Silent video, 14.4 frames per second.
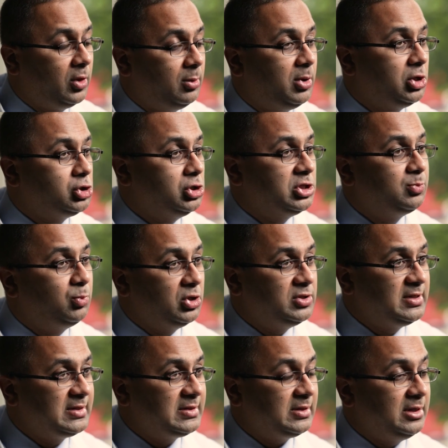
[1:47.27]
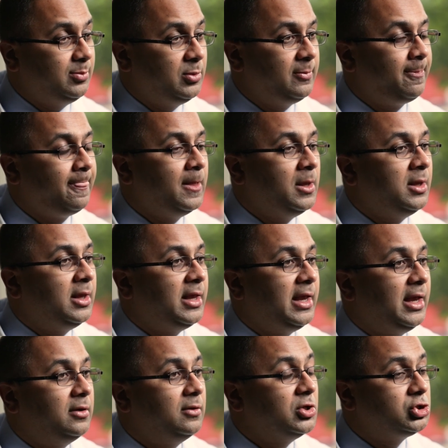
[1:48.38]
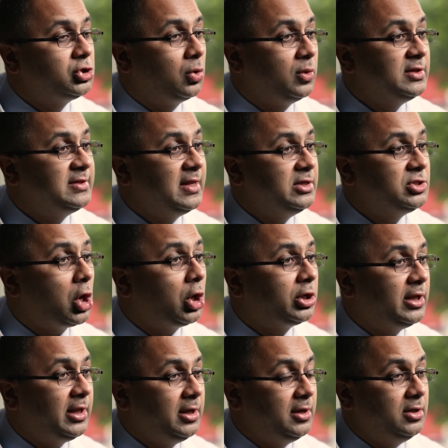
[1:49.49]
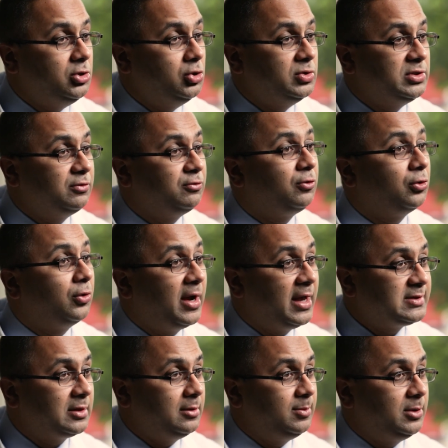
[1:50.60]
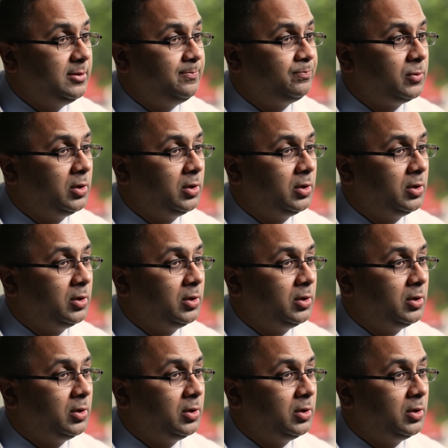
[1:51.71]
The patient is put to sleep, and the stone is then targeted using fluoroscopy.